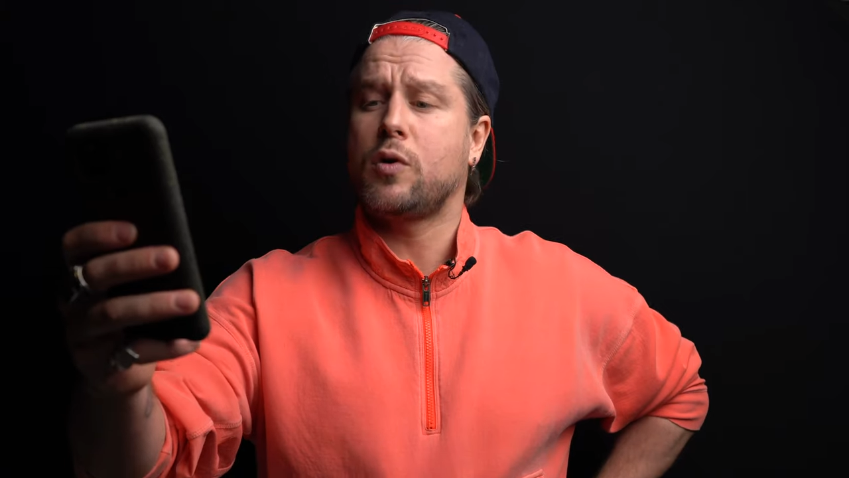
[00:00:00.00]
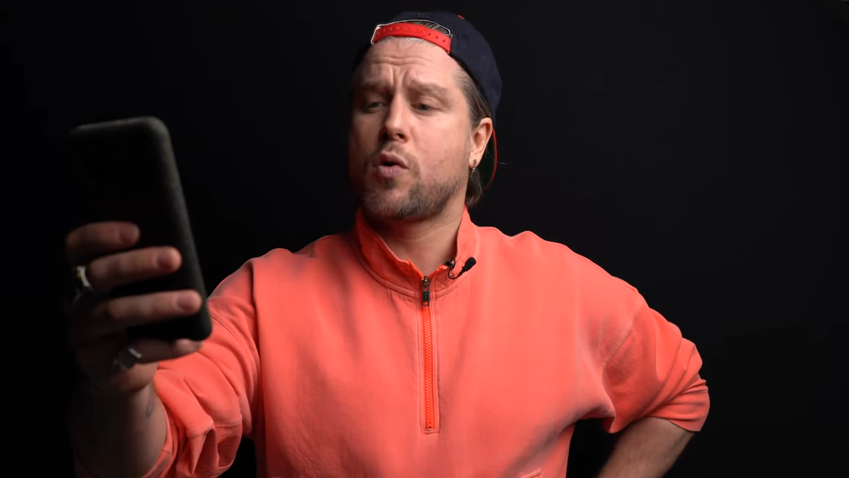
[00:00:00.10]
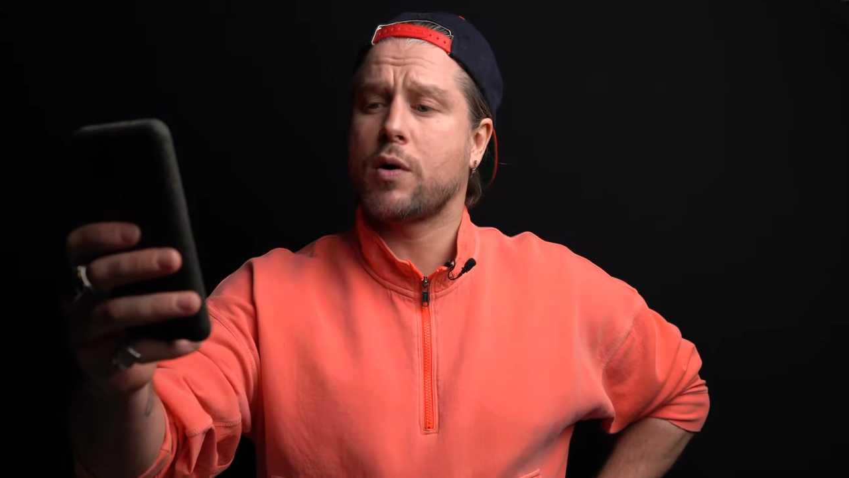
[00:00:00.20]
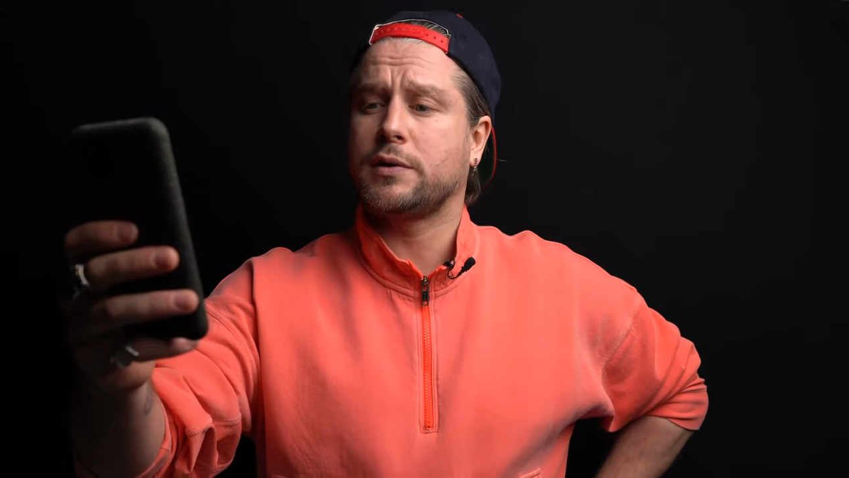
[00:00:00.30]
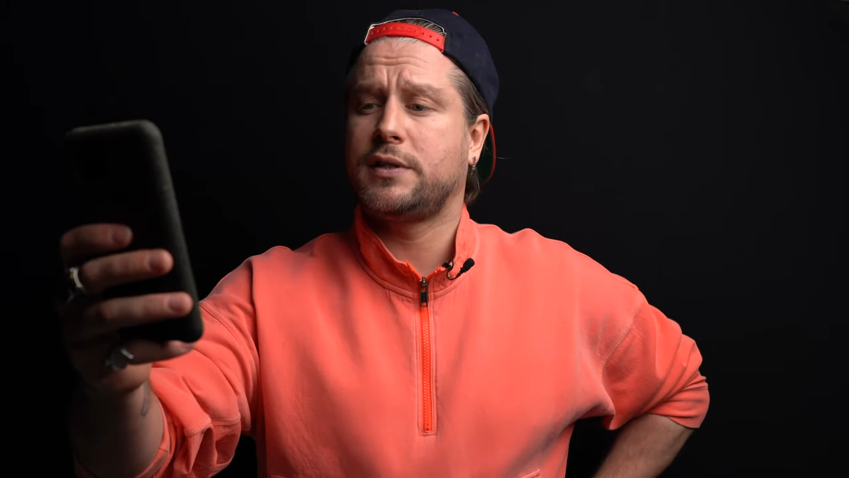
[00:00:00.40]

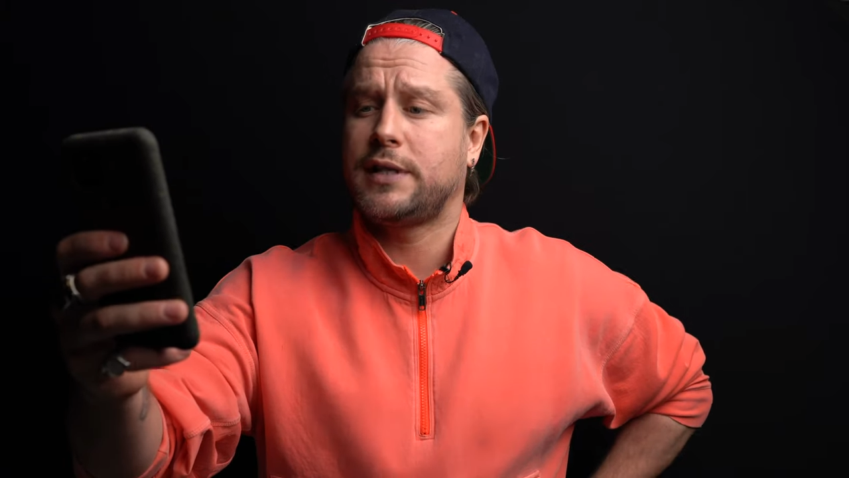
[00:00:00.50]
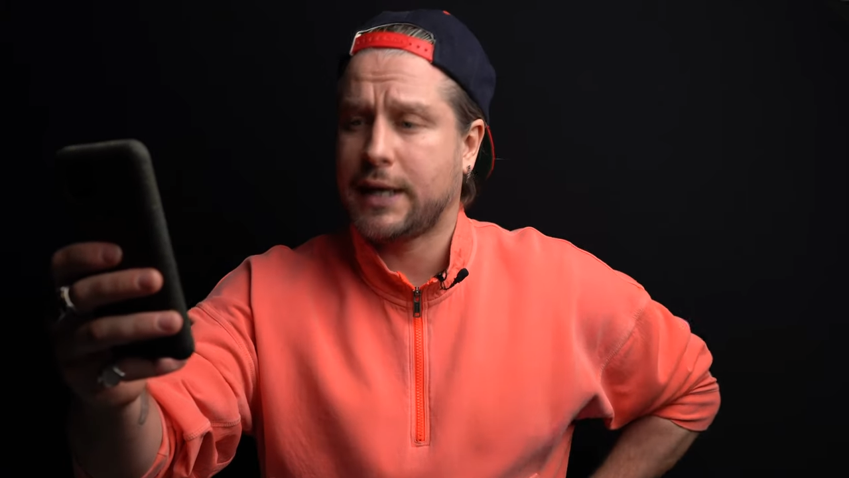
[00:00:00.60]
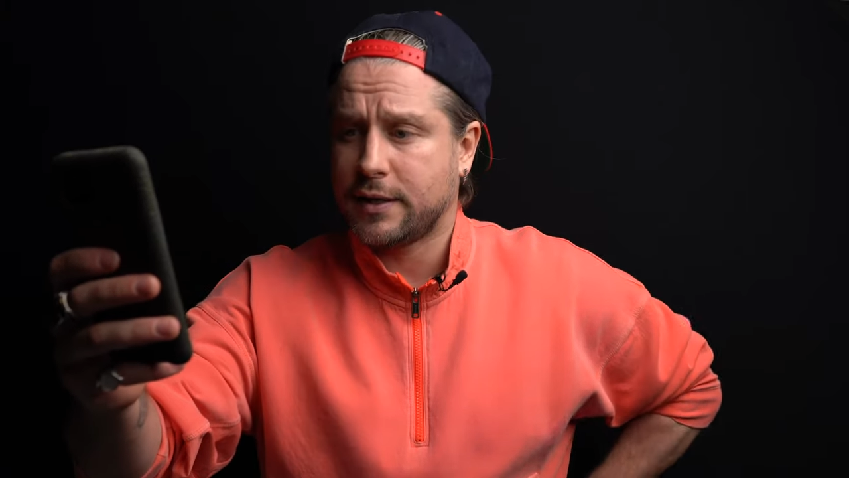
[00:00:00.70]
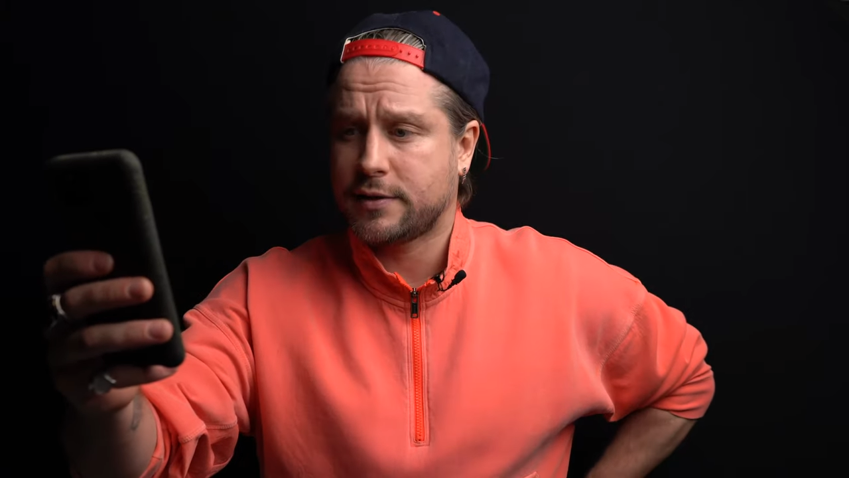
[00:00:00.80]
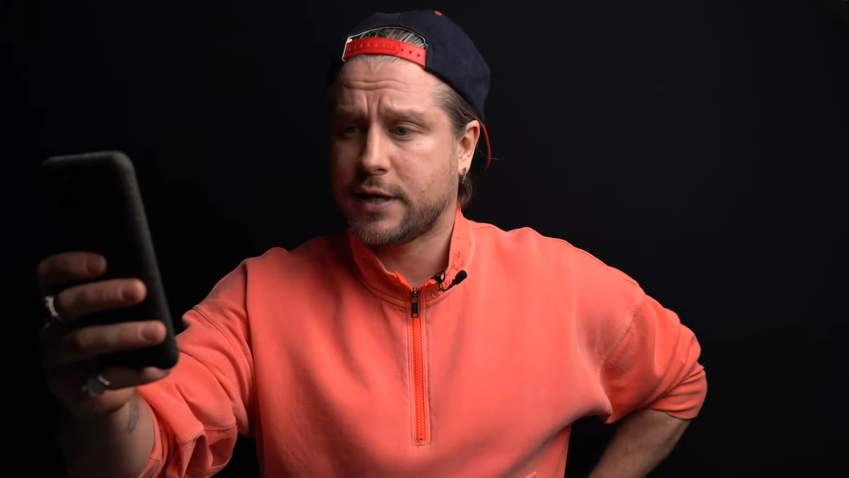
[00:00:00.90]

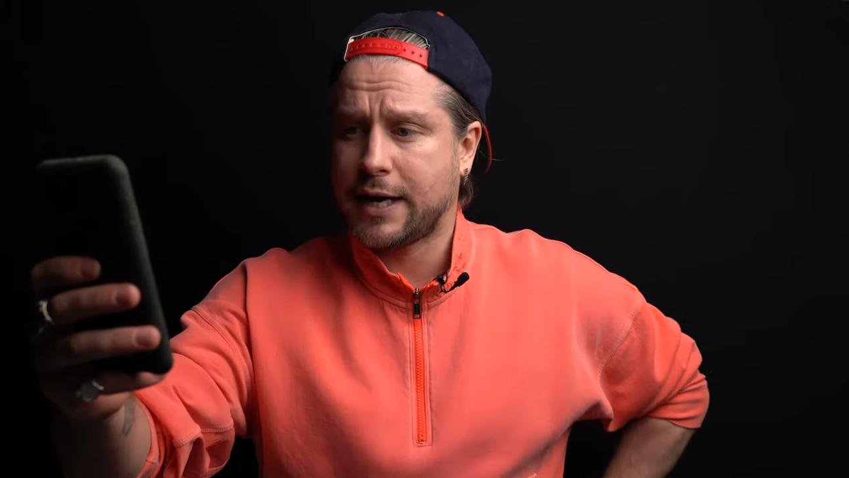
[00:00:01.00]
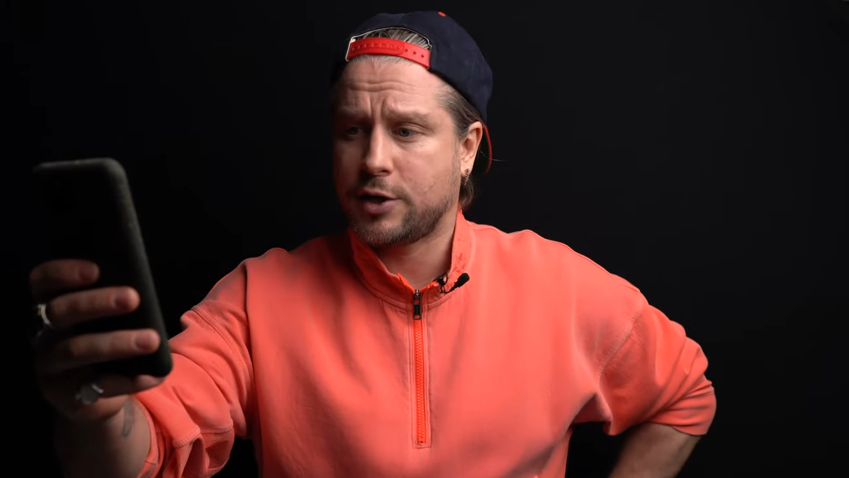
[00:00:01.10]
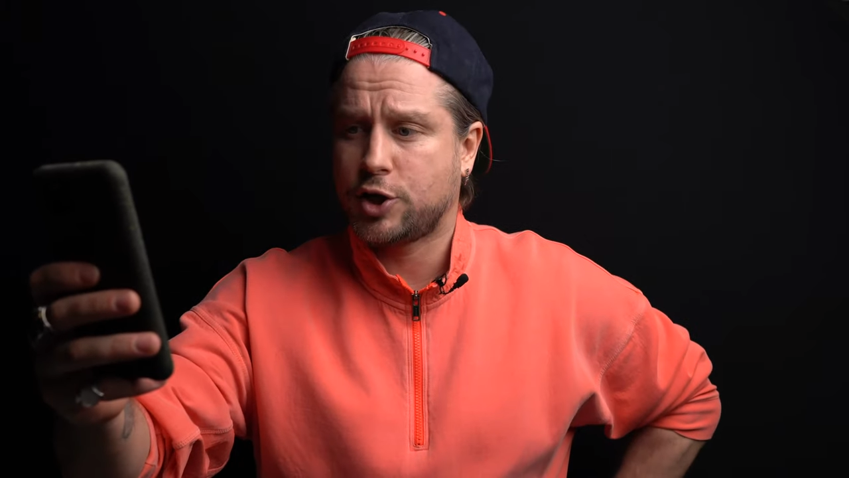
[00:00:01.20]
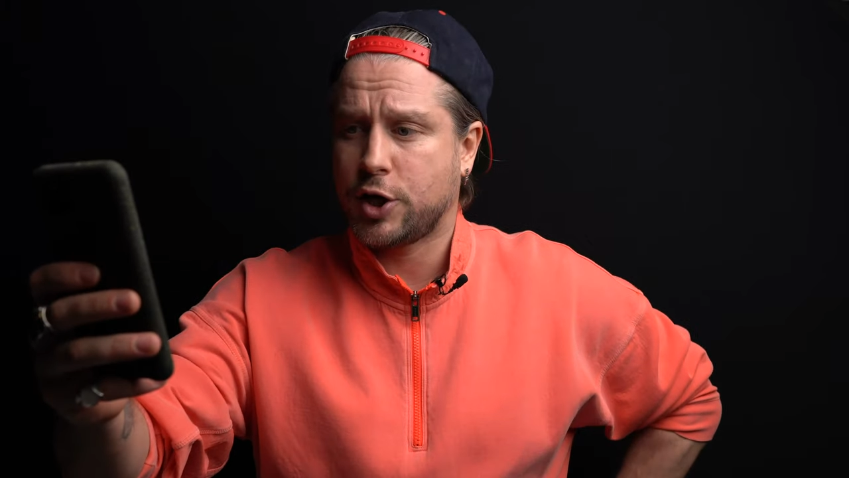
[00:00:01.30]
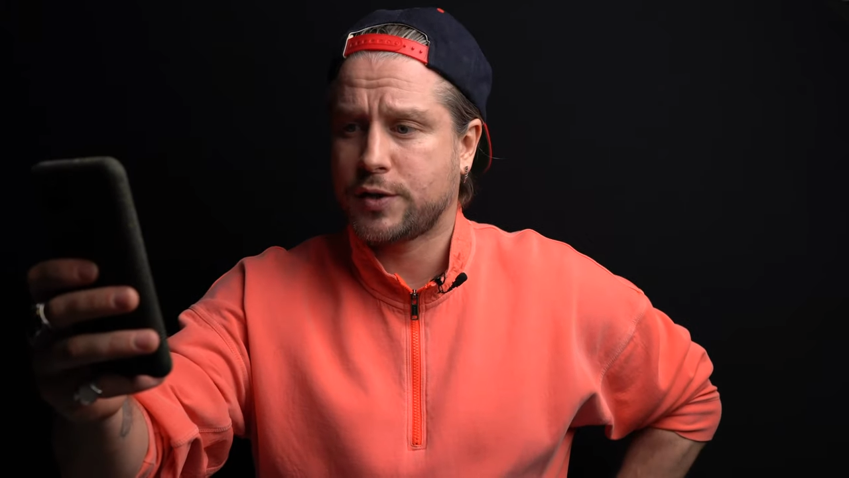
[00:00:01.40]
quantities to
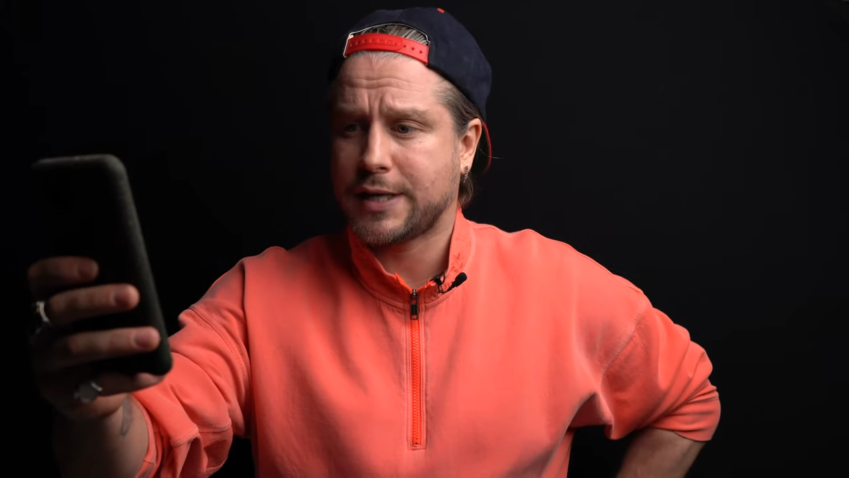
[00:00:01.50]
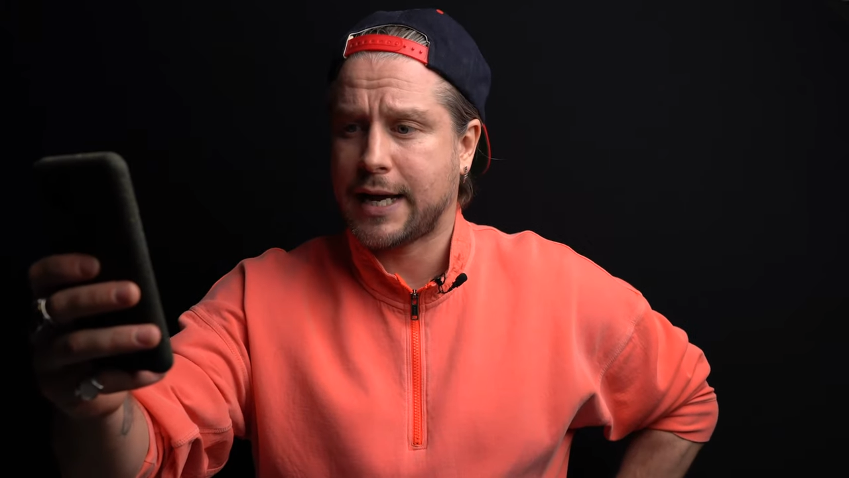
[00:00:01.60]
induce